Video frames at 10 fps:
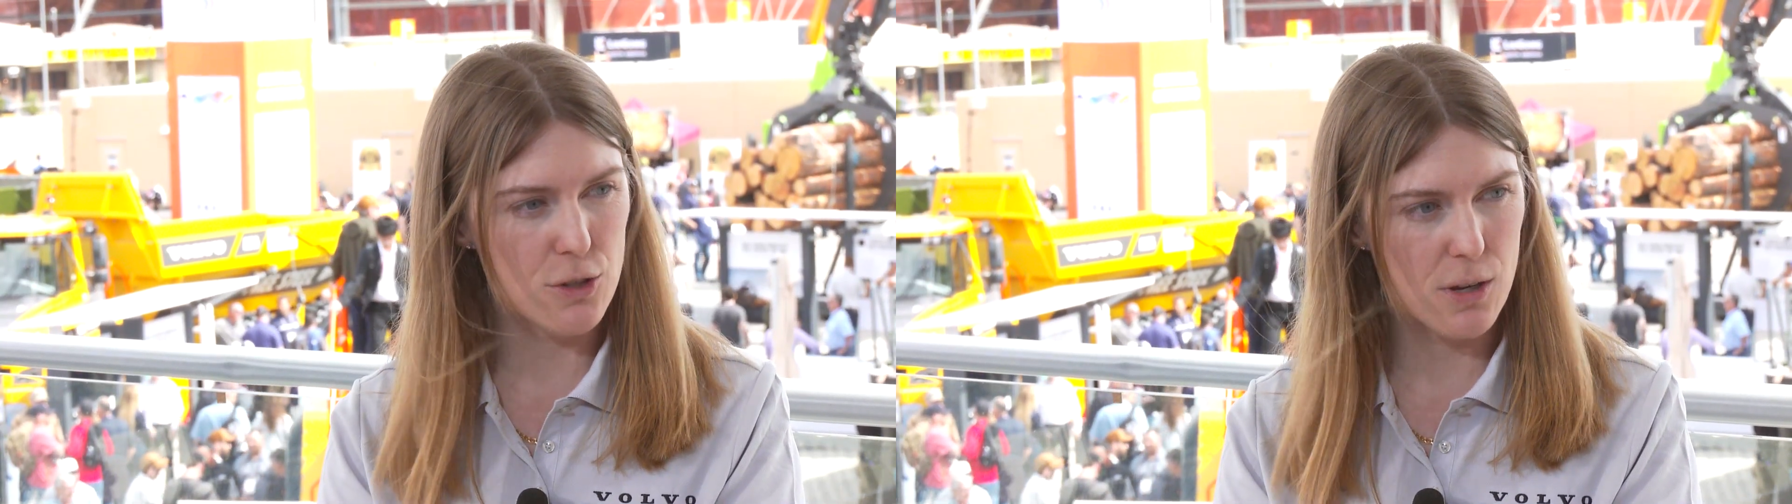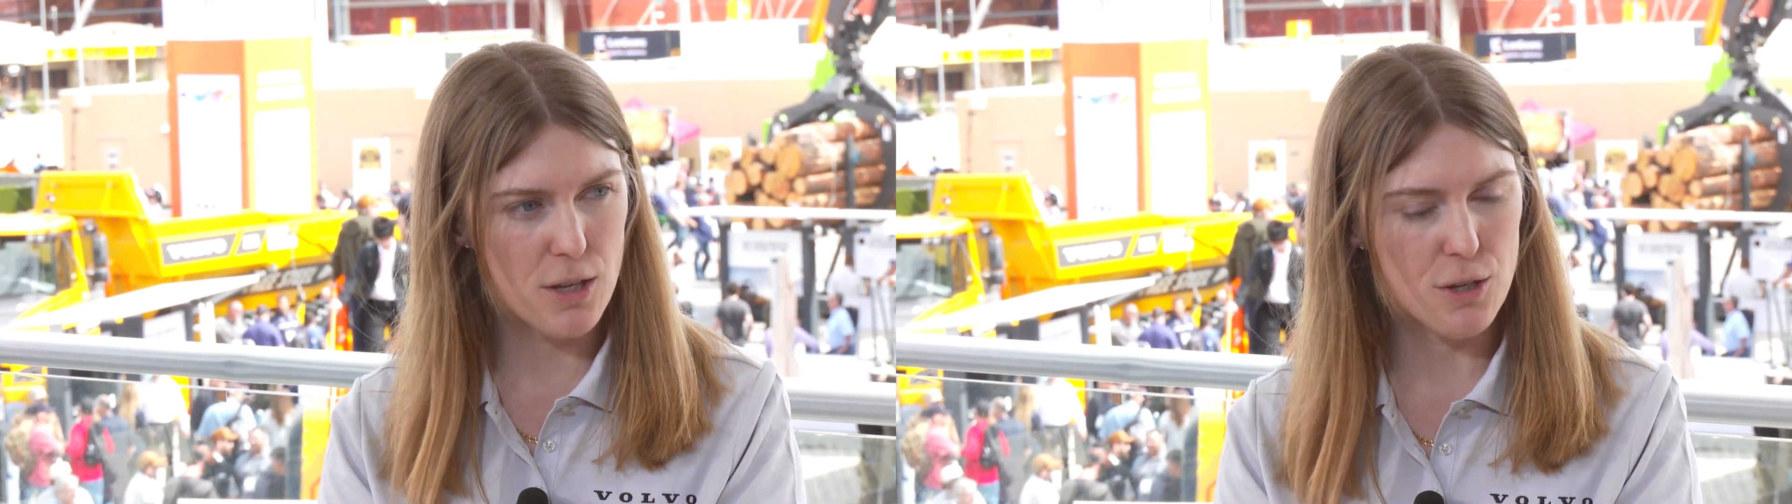
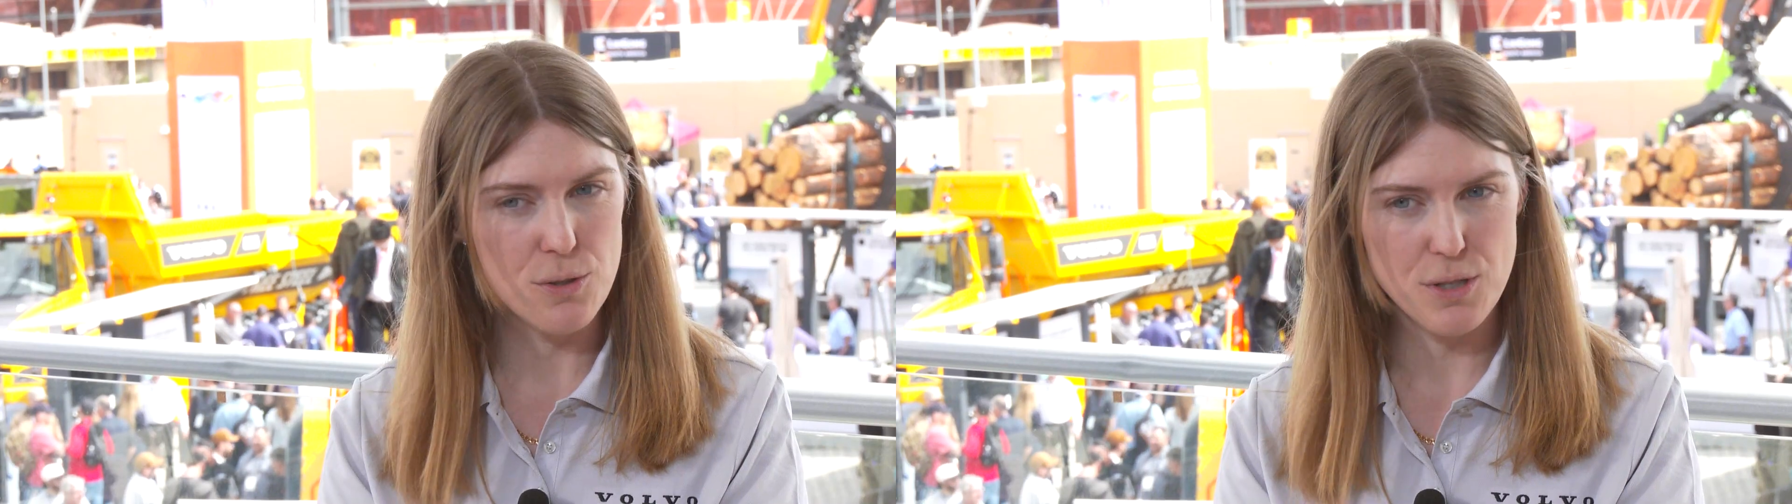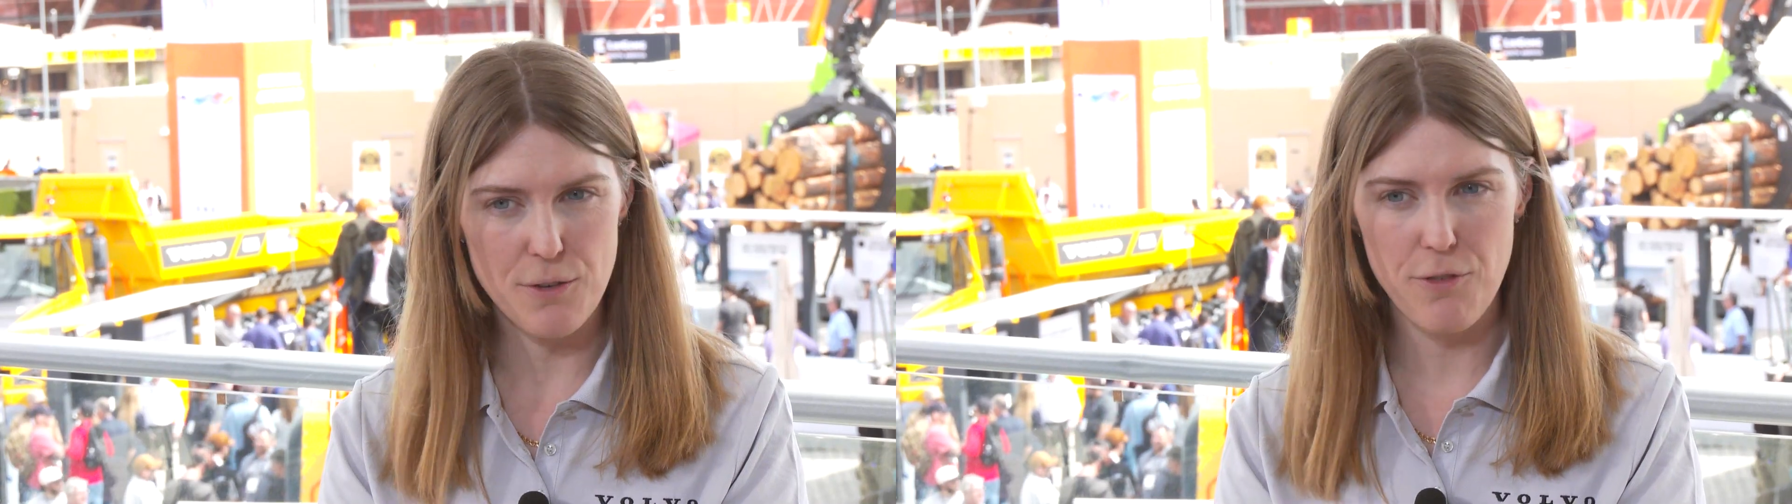You can
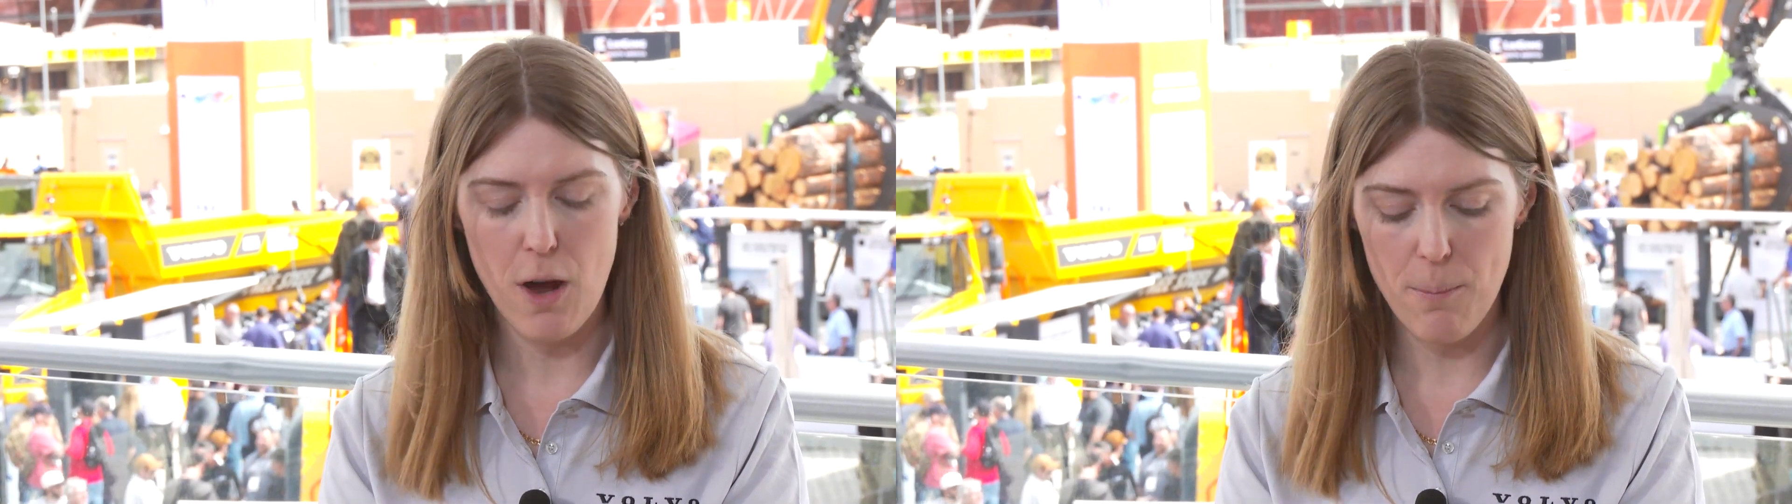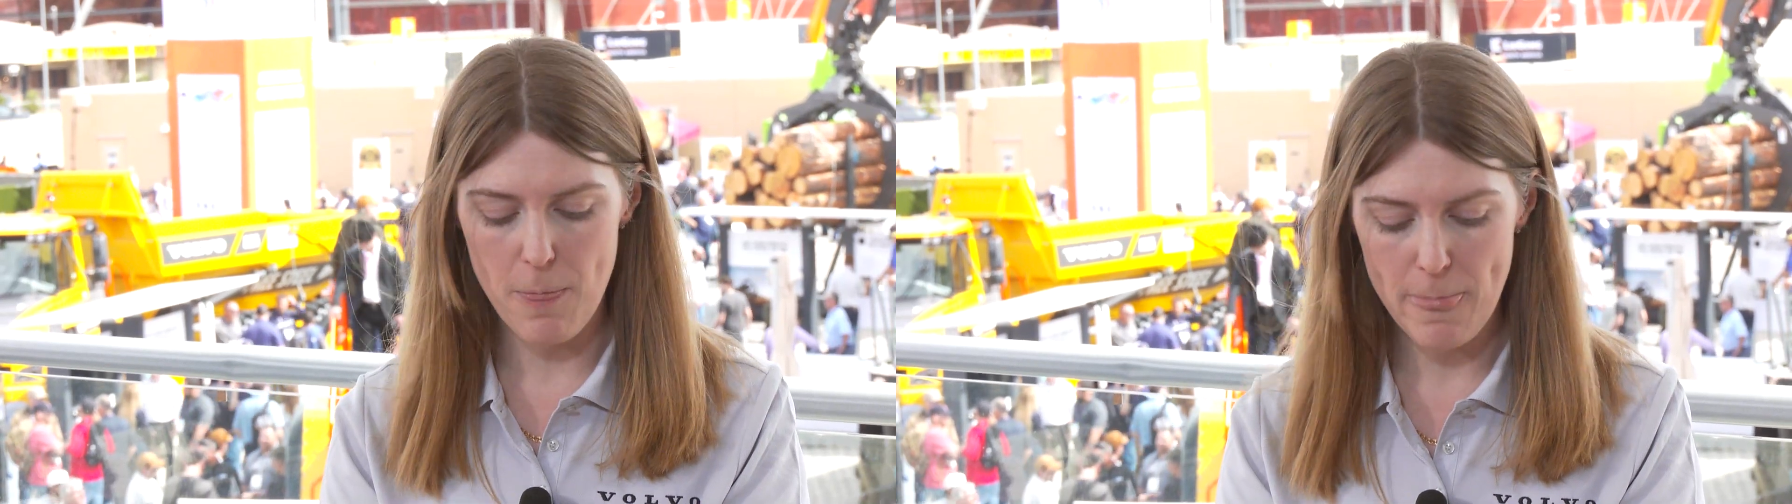use it
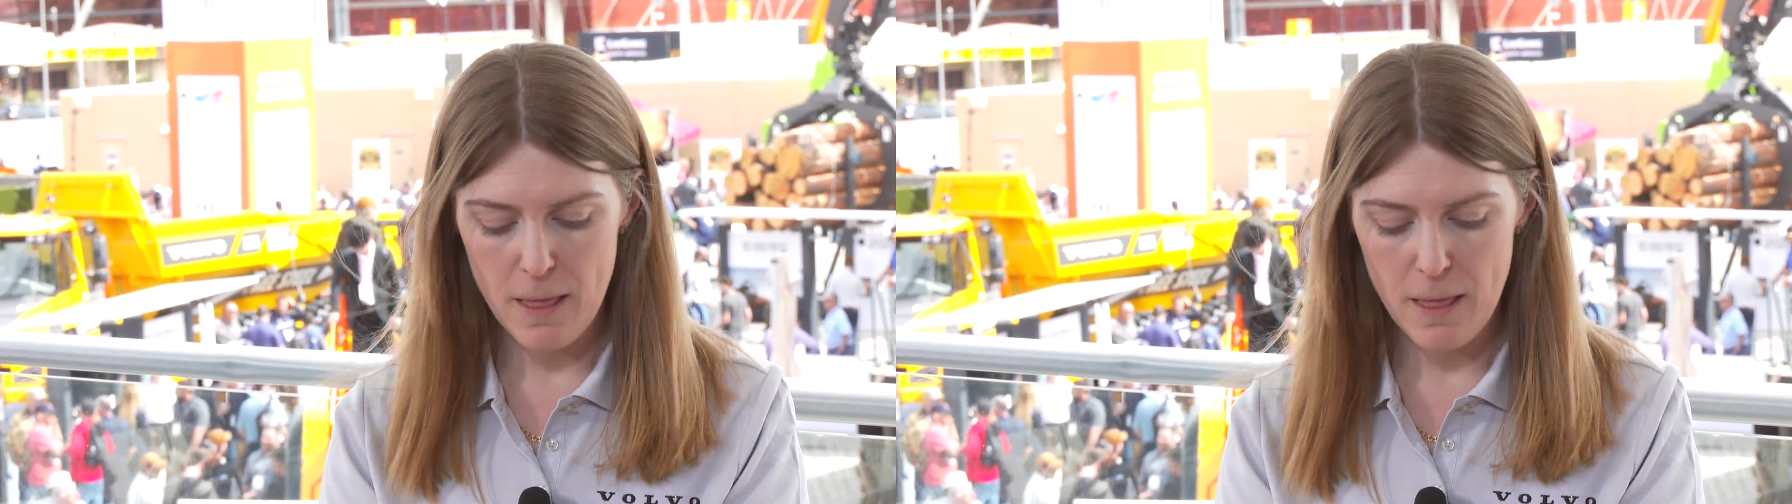from